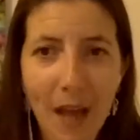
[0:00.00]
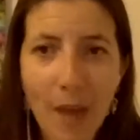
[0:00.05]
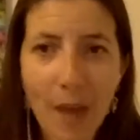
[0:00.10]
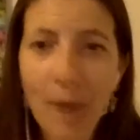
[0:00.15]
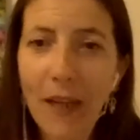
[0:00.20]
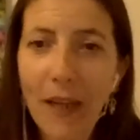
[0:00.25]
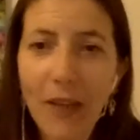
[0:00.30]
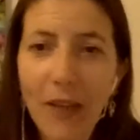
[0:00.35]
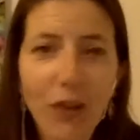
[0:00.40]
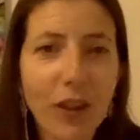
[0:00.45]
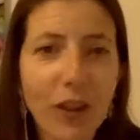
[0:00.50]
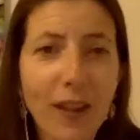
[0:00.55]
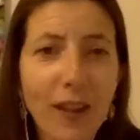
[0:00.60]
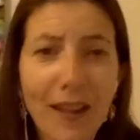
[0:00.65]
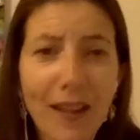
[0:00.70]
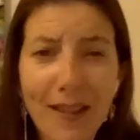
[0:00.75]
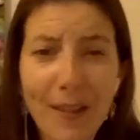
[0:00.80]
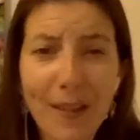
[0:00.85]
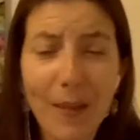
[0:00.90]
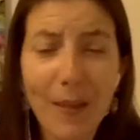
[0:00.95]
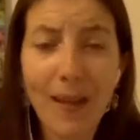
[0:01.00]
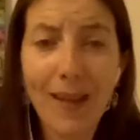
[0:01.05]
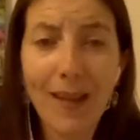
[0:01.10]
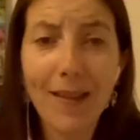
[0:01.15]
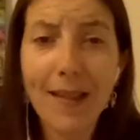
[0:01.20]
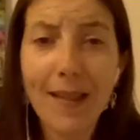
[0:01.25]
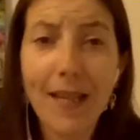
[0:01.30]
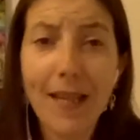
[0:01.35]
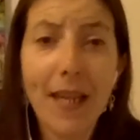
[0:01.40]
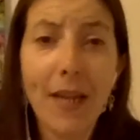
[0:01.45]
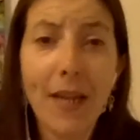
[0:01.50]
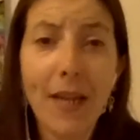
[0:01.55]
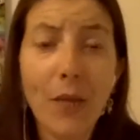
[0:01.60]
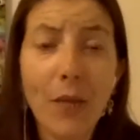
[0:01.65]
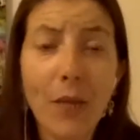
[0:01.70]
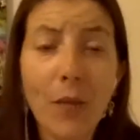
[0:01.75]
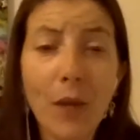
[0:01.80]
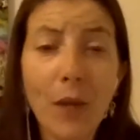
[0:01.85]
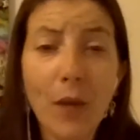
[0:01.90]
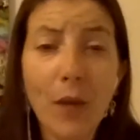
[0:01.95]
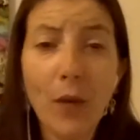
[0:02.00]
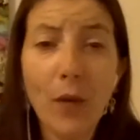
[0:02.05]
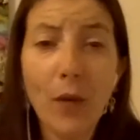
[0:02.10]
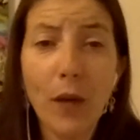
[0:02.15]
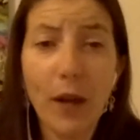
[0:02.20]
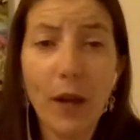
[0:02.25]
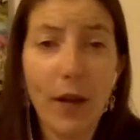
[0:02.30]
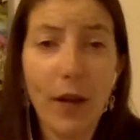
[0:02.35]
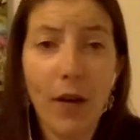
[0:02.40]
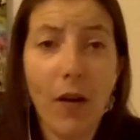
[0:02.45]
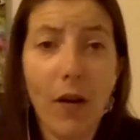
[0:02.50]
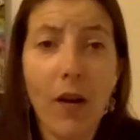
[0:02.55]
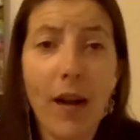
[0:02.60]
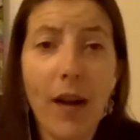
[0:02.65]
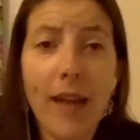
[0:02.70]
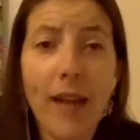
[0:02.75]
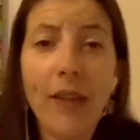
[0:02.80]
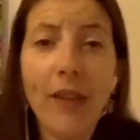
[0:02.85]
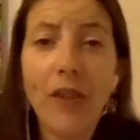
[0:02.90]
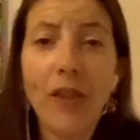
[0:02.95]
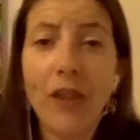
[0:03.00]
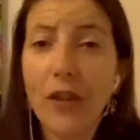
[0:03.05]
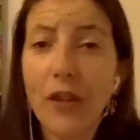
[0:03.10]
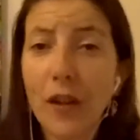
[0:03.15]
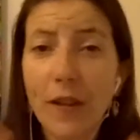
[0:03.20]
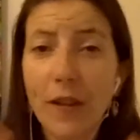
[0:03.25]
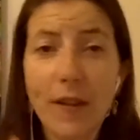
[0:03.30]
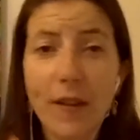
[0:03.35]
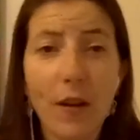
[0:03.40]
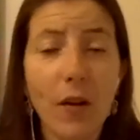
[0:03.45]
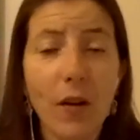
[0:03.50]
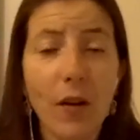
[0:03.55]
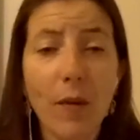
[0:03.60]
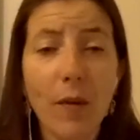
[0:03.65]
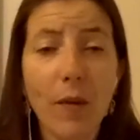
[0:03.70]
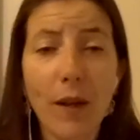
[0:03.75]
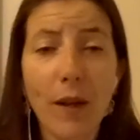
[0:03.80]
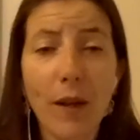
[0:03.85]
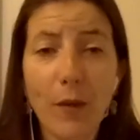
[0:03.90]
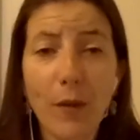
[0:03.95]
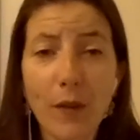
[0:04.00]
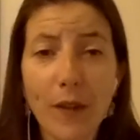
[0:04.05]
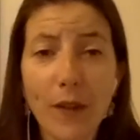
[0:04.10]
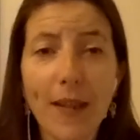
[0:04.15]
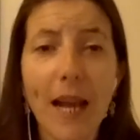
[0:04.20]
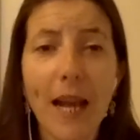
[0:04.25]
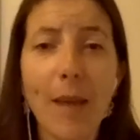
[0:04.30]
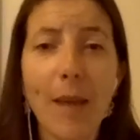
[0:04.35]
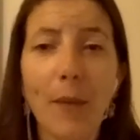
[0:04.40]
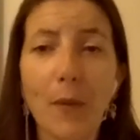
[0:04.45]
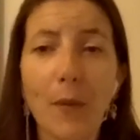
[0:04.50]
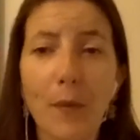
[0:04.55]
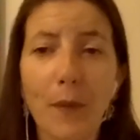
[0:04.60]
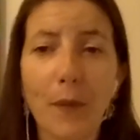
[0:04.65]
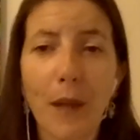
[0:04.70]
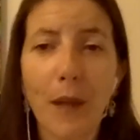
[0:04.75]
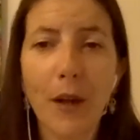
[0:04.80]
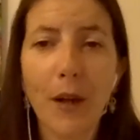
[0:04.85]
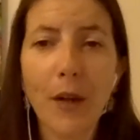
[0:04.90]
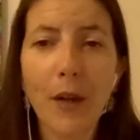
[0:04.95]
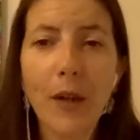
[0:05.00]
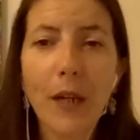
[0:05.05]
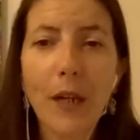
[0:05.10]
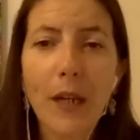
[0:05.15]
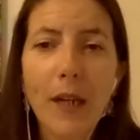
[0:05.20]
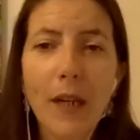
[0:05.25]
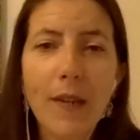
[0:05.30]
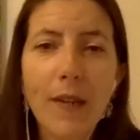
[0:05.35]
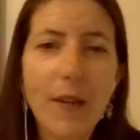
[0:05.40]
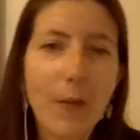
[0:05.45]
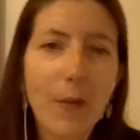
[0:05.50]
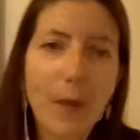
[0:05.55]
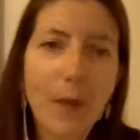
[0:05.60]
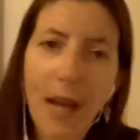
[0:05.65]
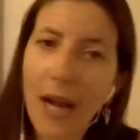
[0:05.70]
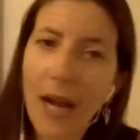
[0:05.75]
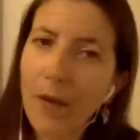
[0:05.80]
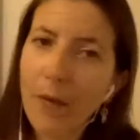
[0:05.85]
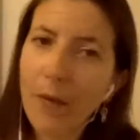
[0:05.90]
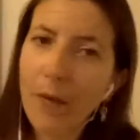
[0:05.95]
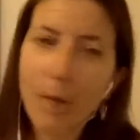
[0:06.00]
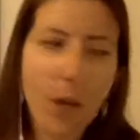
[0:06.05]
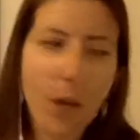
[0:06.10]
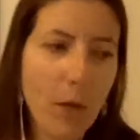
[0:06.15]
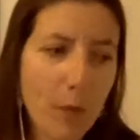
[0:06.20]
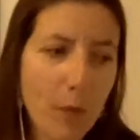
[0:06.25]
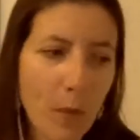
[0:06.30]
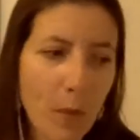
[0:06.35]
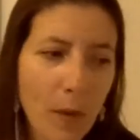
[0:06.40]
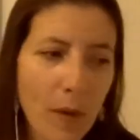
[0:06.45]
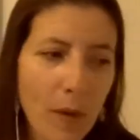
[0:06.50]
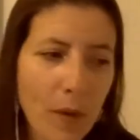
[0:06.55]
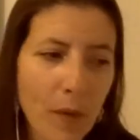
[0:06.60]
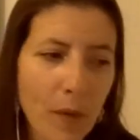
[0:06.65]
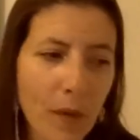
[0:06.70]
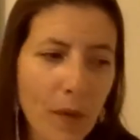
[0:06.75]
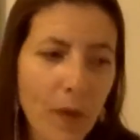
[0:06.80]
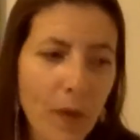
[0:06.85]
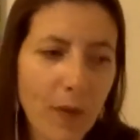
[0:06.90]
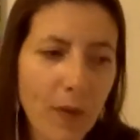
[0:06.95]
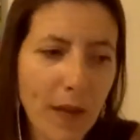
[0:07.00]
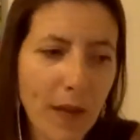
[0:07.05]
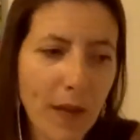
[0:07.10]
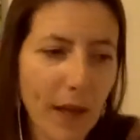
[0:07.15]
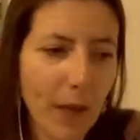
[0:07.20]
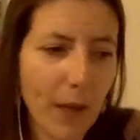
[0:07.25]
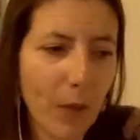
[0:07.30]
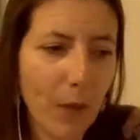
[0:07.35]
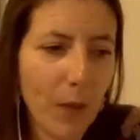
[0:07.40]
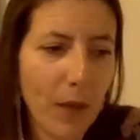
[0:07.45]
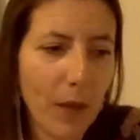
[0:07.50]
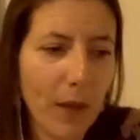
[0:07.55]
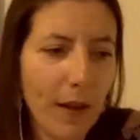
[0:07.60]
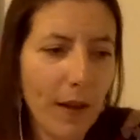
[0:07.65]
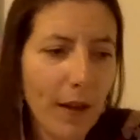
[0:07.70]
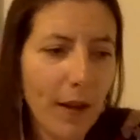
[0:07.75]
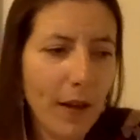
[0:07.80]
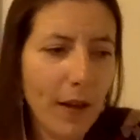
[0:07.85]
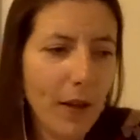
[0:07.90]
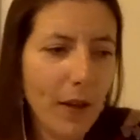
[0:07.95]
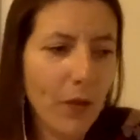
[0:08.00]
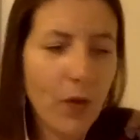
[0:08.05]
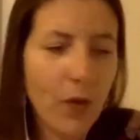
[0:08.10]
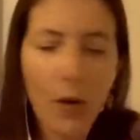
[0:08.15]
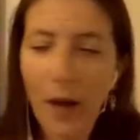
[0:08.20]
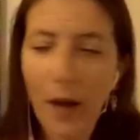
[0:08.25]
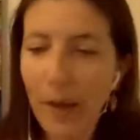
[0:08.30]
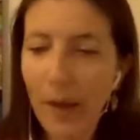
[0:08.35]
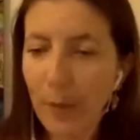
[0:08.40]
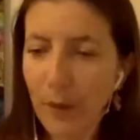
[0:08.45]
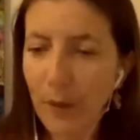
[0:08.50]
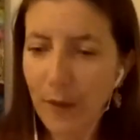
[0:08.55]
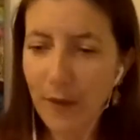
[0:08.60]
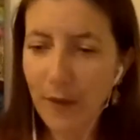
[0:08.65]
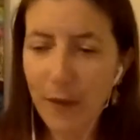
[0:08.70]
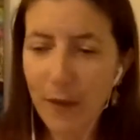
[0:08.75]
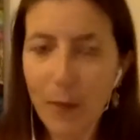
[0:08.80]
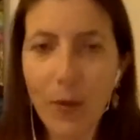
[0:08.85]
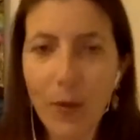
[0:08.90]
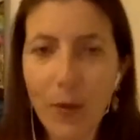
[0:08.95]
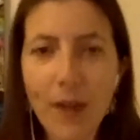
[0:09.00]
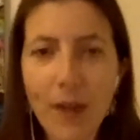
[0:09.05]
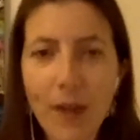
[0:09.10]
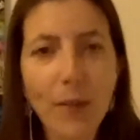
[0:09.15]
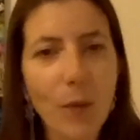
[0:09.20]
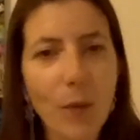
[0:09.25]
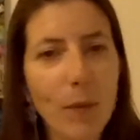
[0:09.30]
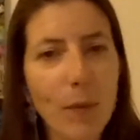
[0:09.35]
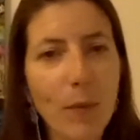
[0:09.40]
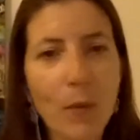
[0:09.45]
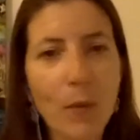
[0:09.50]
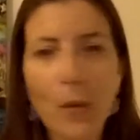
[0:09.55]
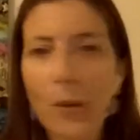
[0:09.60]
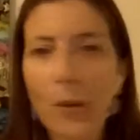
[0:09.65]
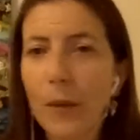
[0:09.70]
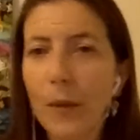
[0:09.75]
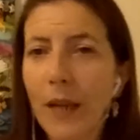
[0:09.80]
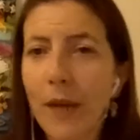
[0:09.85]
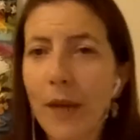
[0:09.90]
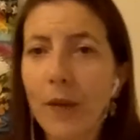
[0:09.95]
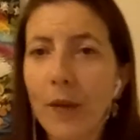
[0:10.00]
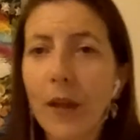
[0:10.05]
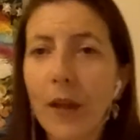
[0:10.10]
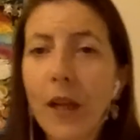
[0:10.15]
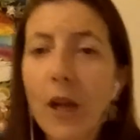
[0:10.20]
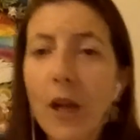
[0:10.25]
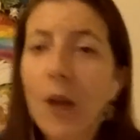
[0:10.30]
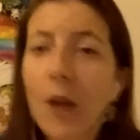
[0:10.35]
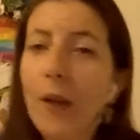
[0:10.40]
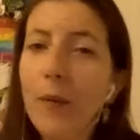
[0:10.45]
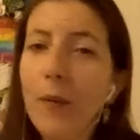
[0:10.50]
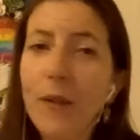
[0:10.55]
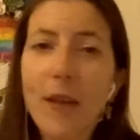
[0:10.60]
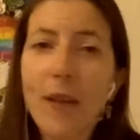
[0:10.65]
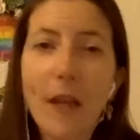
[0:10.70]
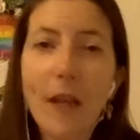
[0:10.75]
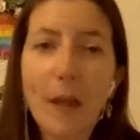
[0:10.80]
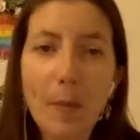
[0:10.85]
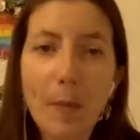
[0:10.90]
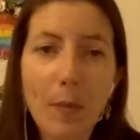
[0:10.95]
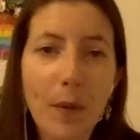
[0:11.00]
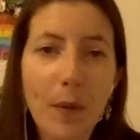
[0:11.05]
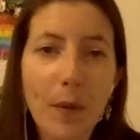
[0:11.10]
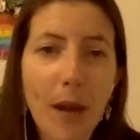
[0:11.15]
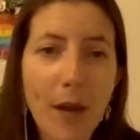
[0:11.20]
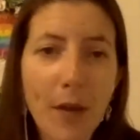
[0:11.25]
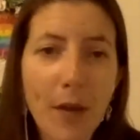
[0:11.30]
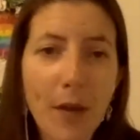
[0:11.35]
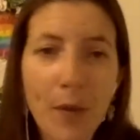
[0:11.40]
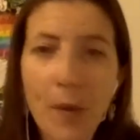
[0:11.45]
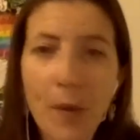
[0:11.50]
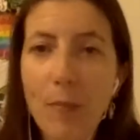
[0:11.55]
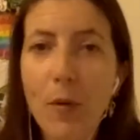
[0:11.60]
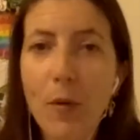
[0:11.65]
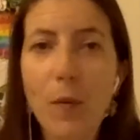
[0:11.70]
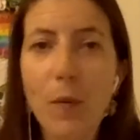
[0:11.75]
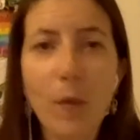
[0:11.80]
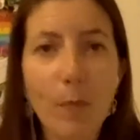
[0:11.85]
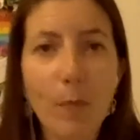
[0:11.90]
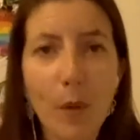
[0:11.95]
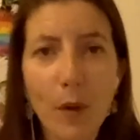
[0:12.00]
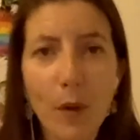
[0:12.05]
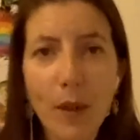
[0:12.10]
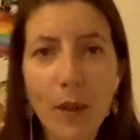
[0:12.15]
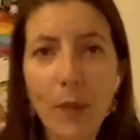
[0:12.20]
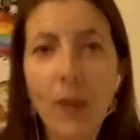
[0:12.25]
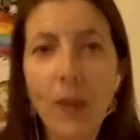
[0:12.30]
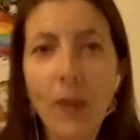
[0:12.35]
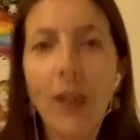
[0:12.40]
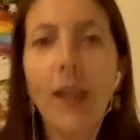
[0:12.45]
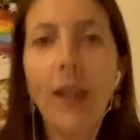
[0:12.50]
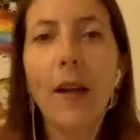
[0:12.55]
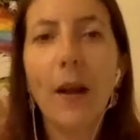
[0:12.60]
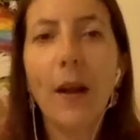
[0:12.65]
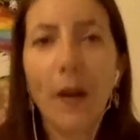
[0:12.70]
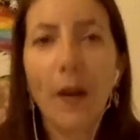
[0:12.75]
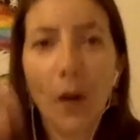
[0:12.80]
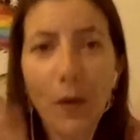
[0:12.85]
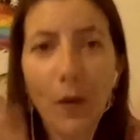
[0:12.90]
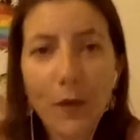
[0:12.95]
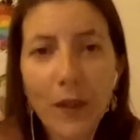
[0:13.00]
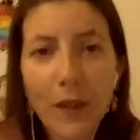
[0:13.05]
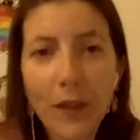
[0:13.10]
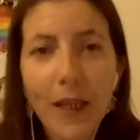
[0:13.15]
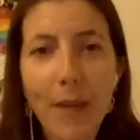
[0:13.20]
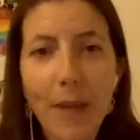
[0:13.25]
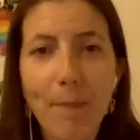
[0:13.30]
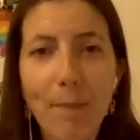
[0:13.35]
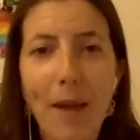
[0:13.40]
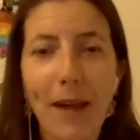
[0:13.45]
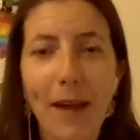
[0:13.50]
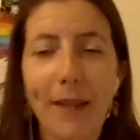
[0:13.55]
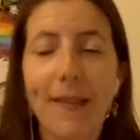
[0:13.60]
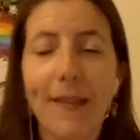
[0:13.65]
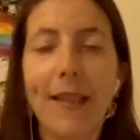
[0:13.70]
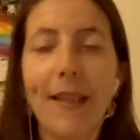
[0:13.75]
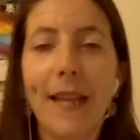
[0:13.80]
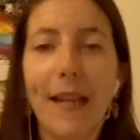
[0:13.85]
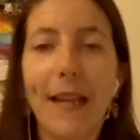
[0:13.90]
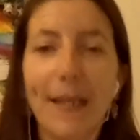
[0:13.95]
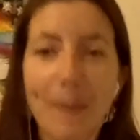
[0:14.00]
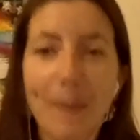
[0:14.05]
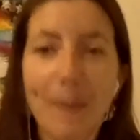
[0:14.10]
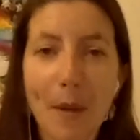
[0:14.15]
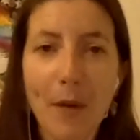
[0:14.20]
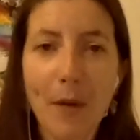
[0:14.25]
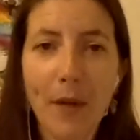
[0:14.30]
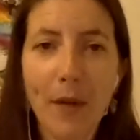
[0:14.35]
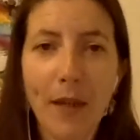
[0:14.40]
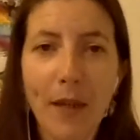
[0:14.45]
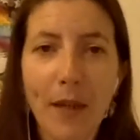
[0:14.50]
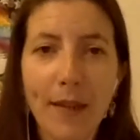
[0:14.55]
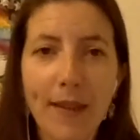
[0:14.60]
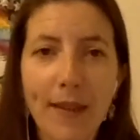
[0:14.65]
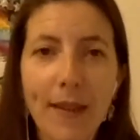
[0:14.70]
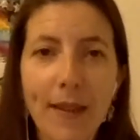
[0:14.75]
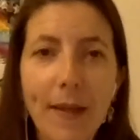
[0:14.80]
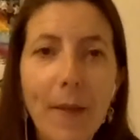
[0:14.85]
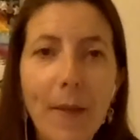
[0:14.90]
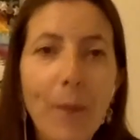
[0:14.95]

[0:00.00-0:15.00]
But actually that's the reality. The real our energy does, our arousal does ebb and flow. So if we have a moment where it feels like we're not able to stay present, we're bored or whatever, if we take a breath, we move the body, we can often get back into the experience.